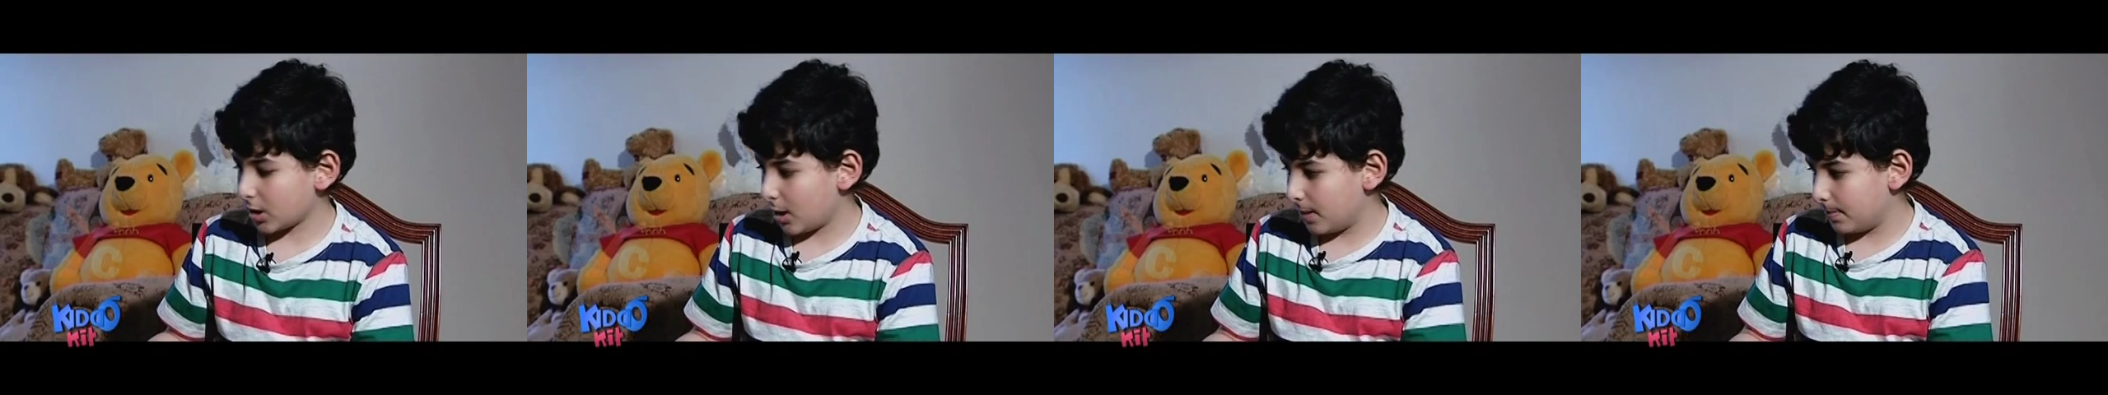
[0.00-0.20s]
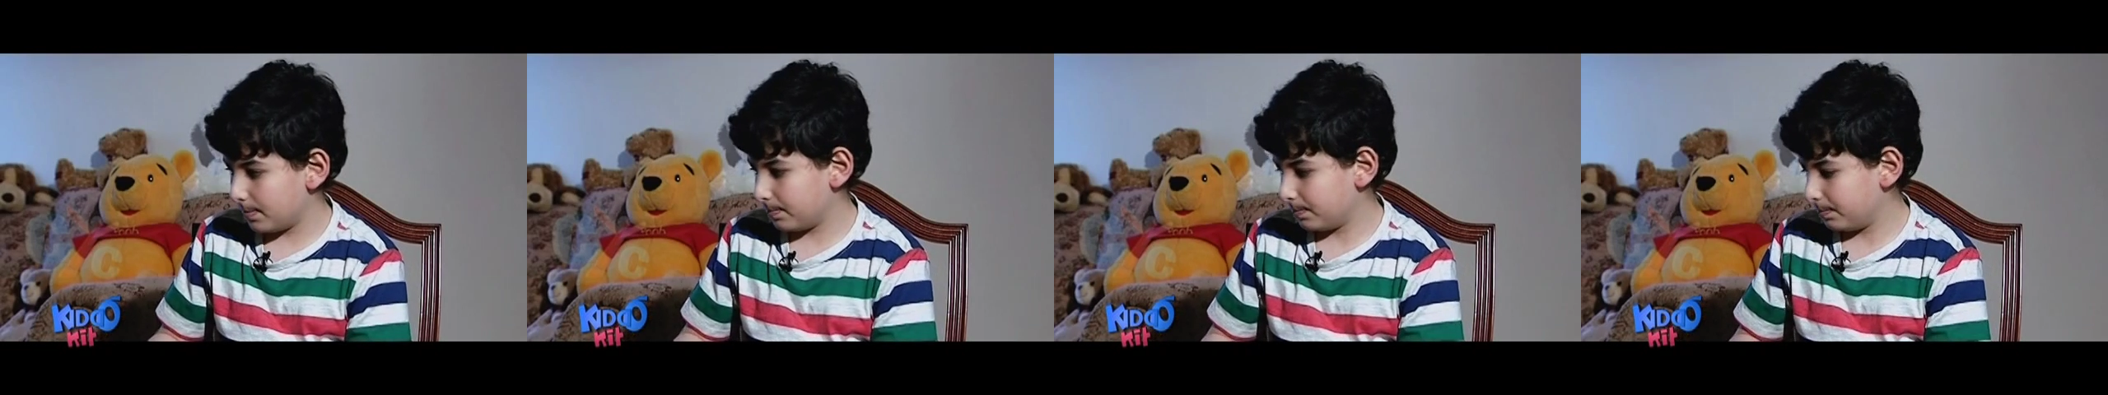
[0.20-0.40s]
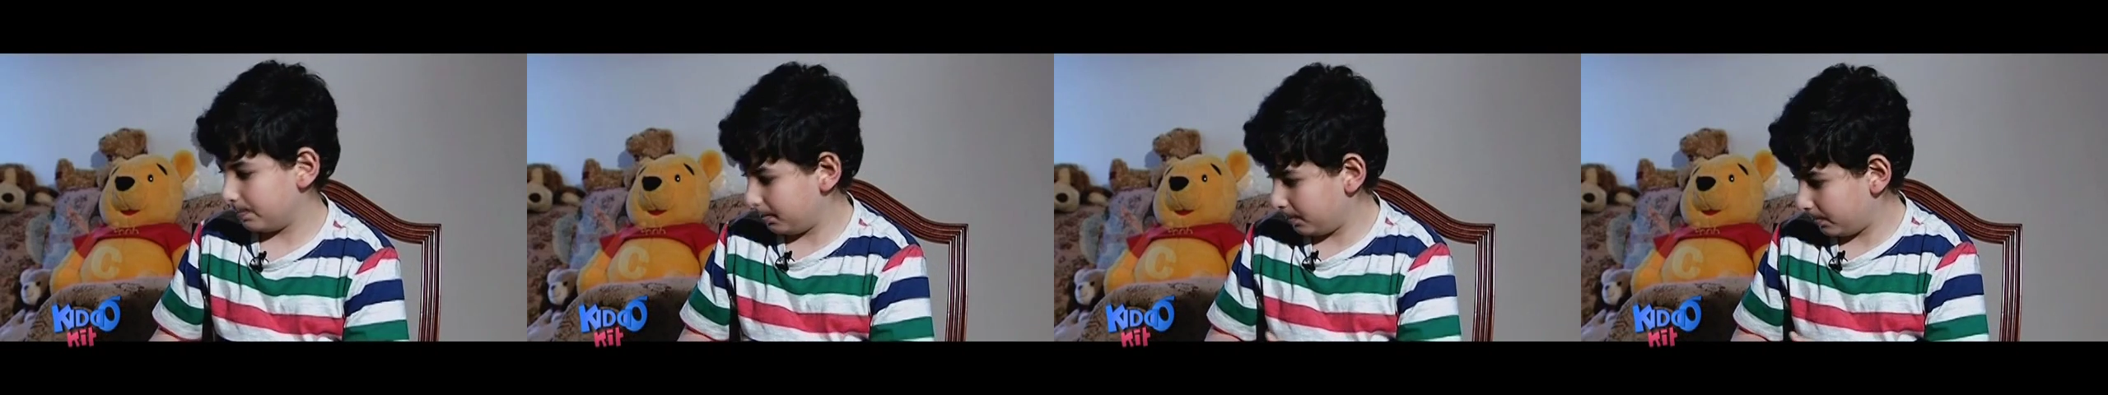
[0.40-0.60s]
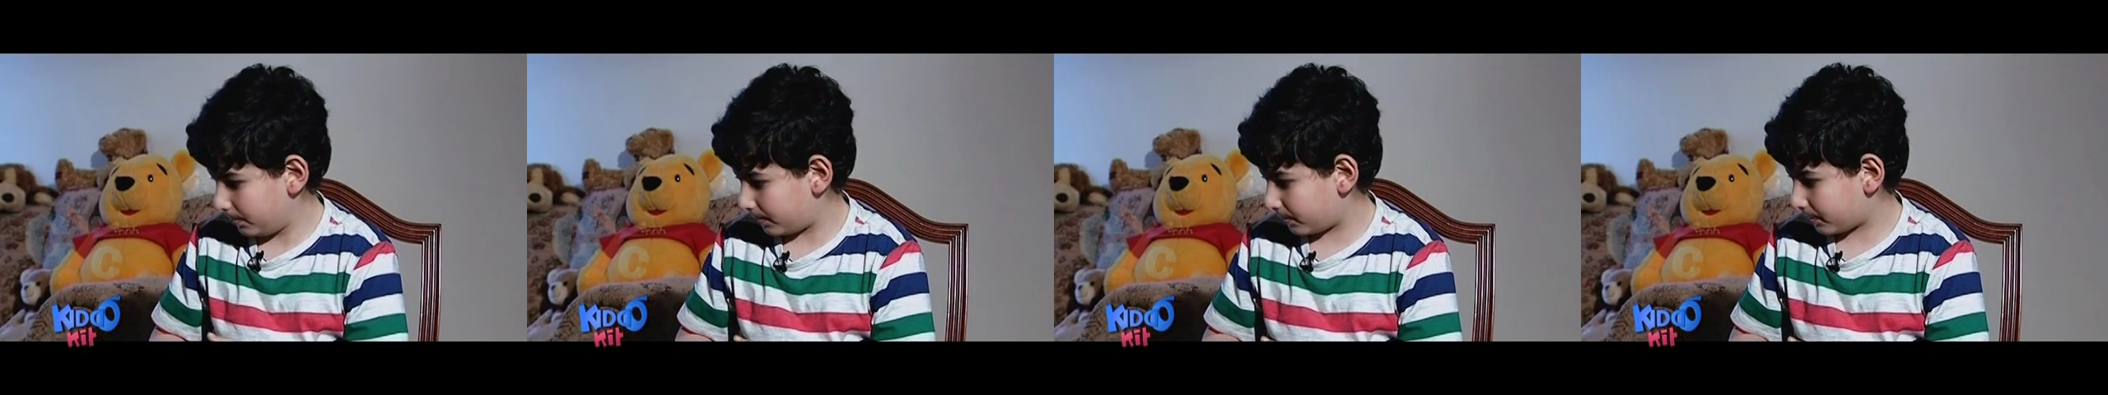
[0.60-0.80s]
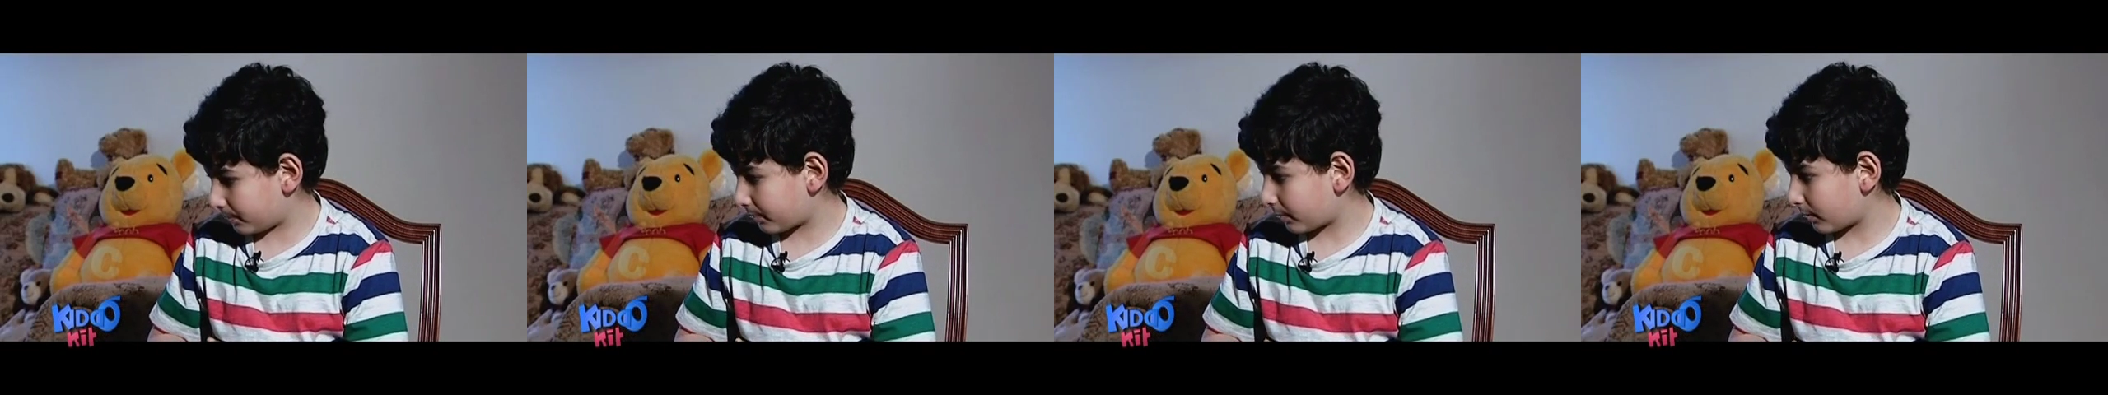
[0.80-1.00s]
um
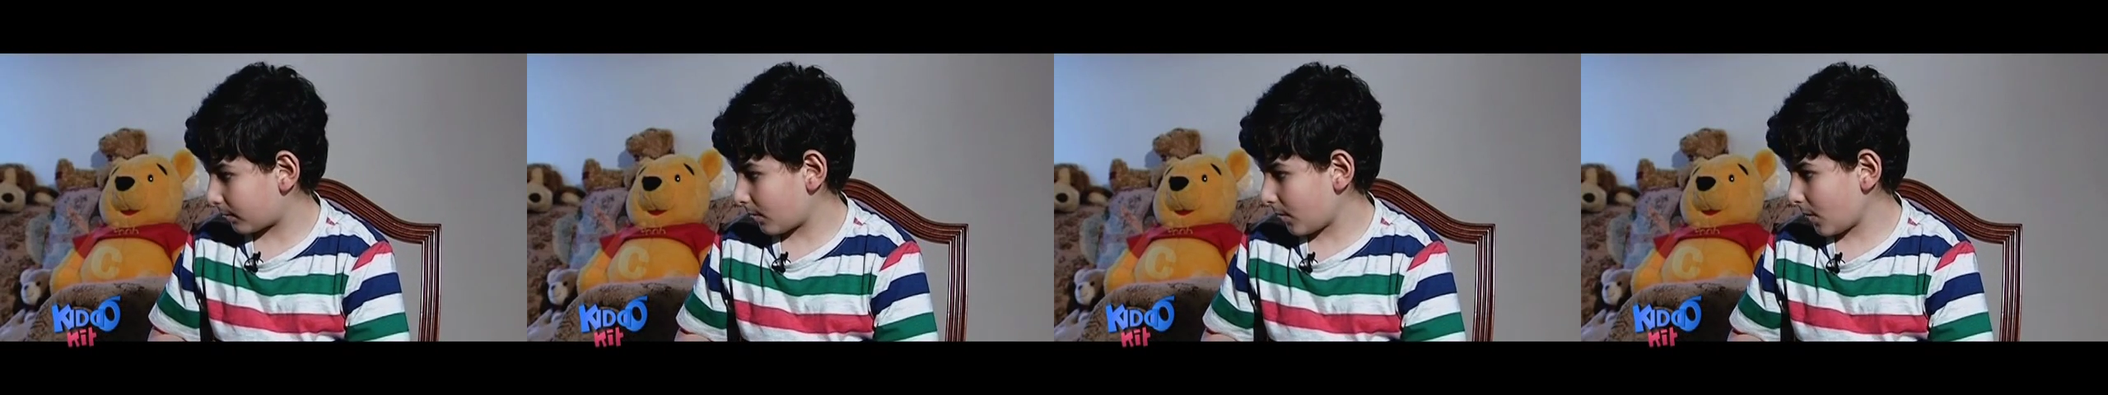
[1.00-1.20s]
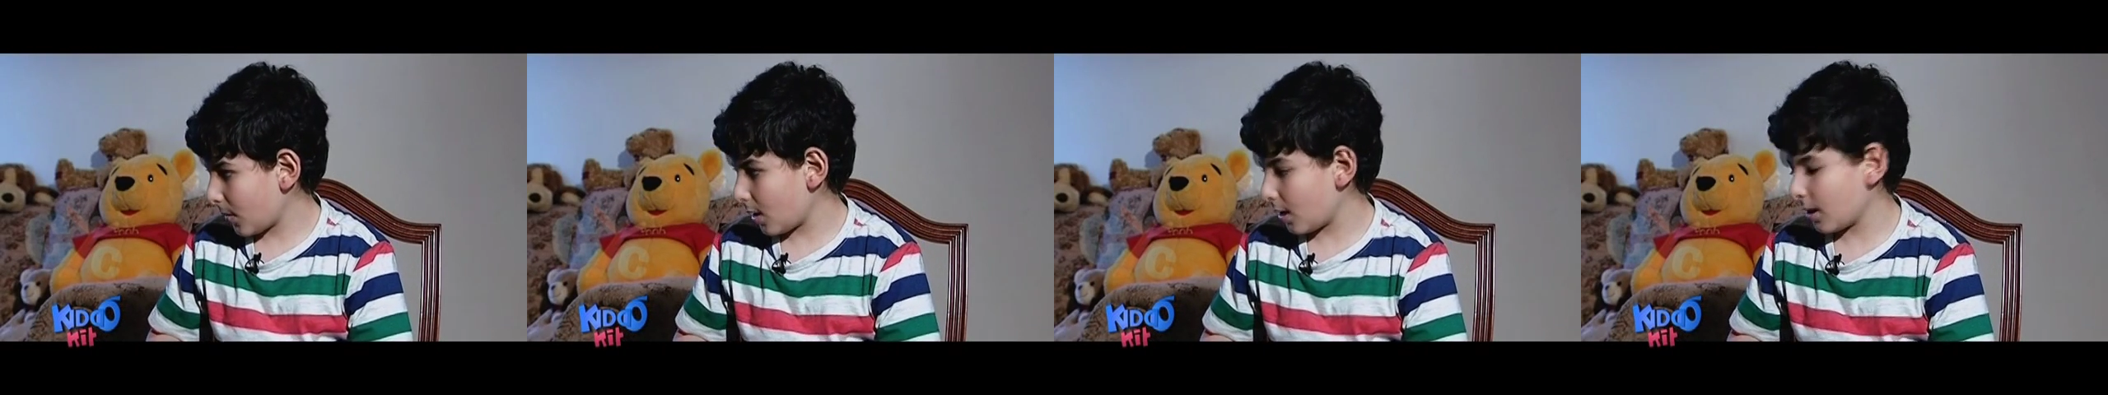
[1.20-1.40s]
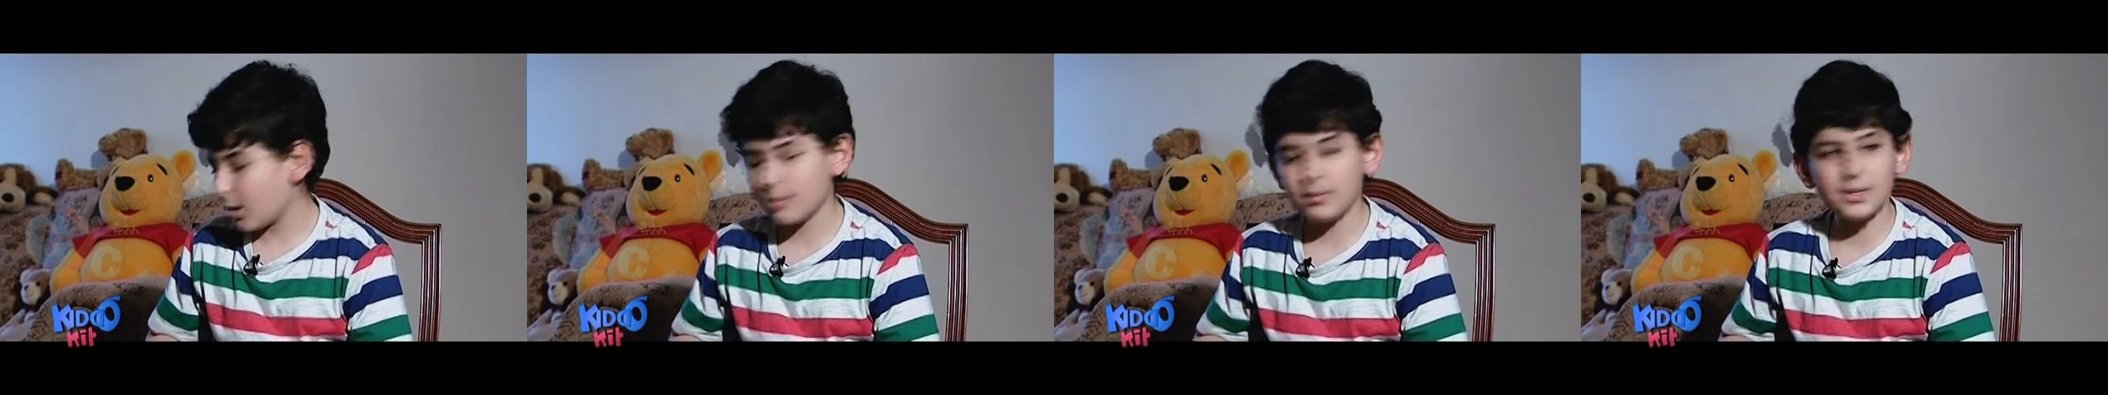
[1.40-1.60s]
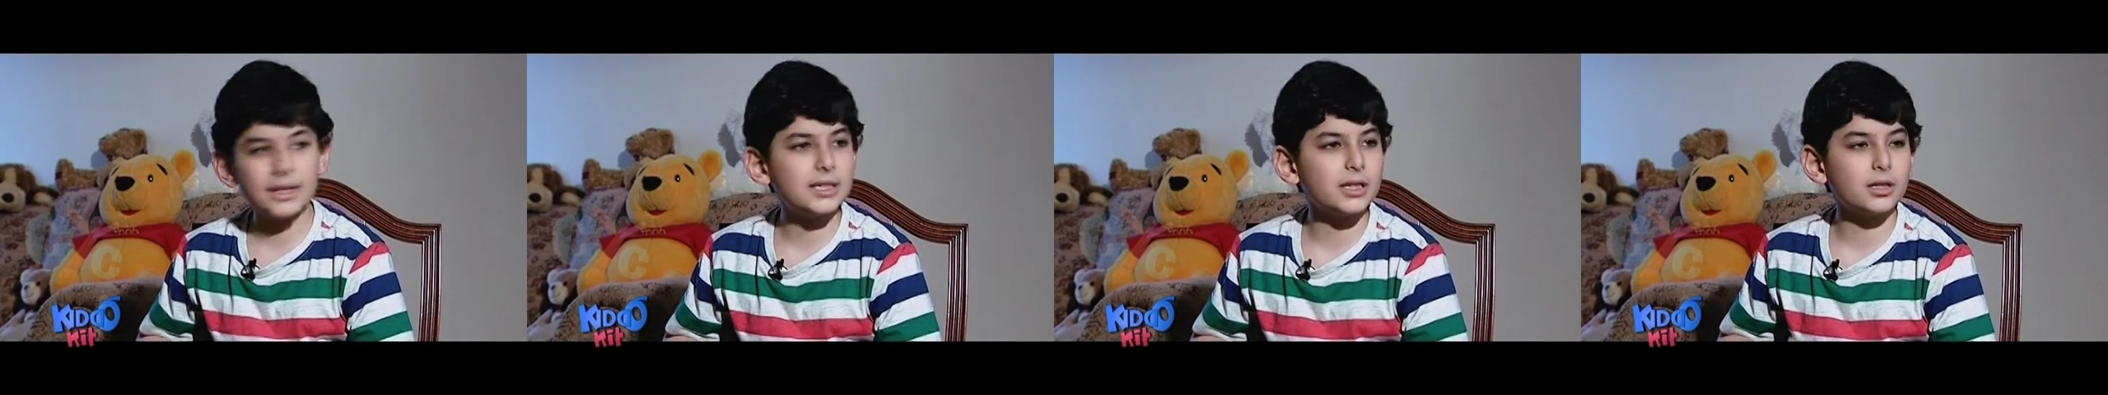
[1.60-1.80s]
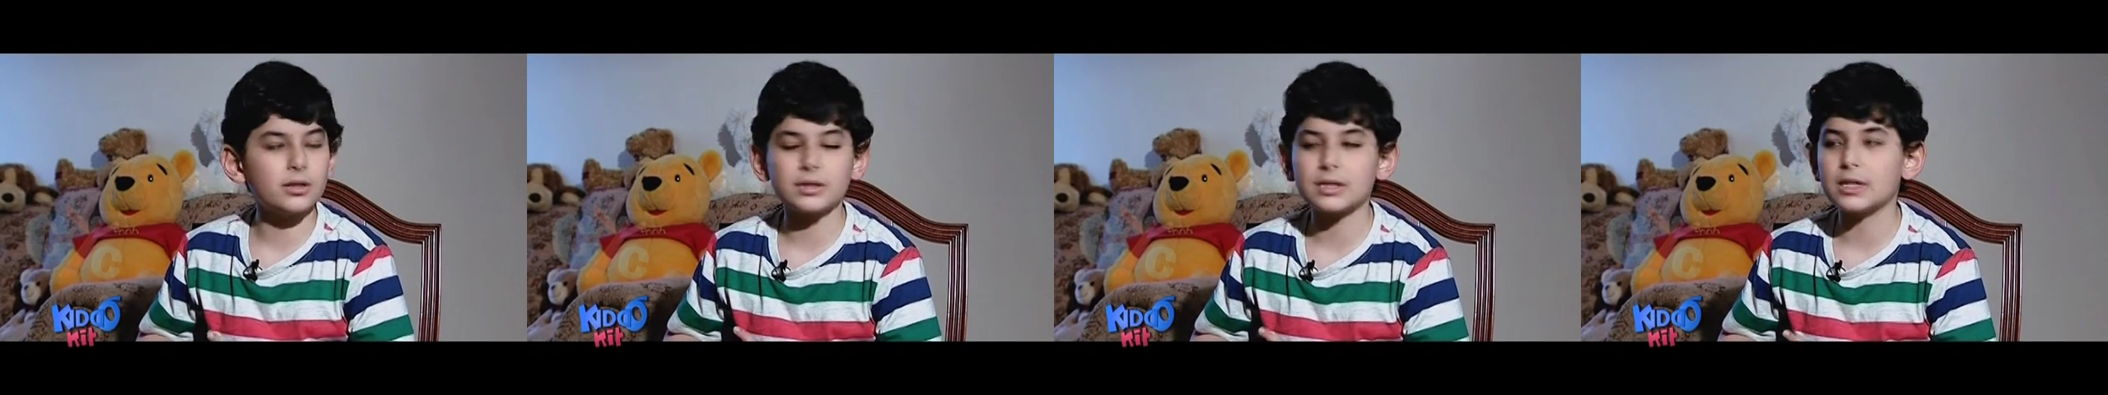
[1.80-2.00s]

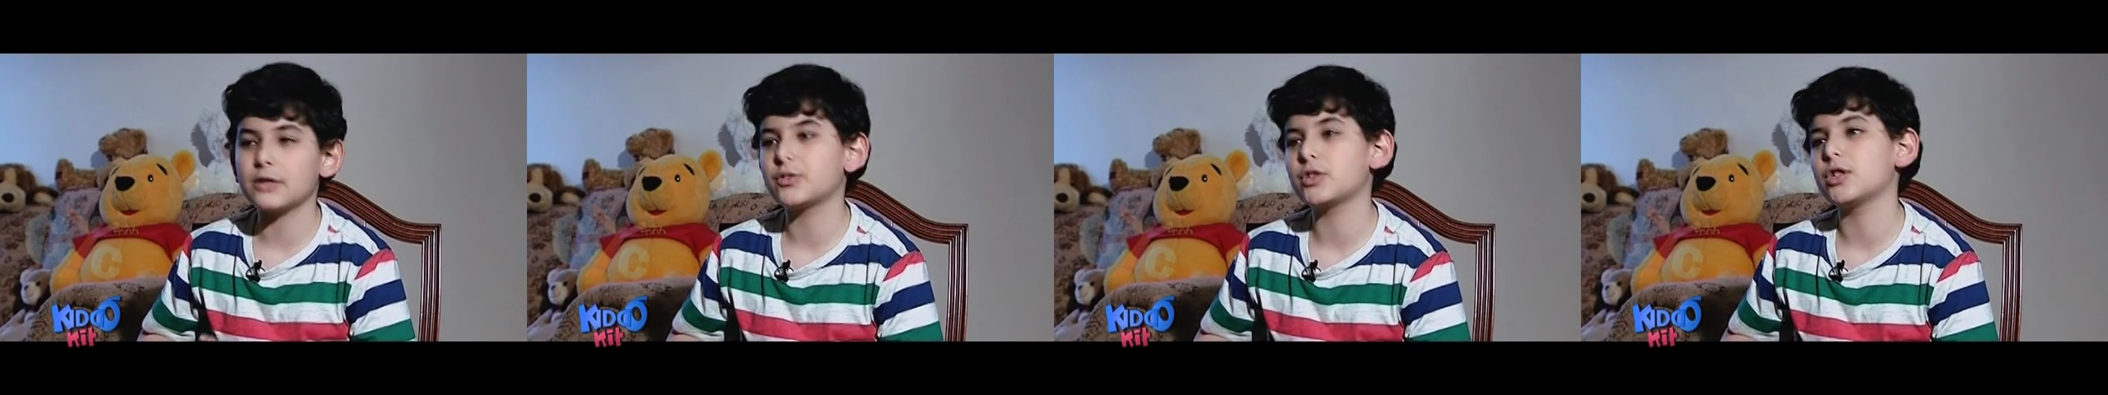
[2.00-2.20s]
committing yourself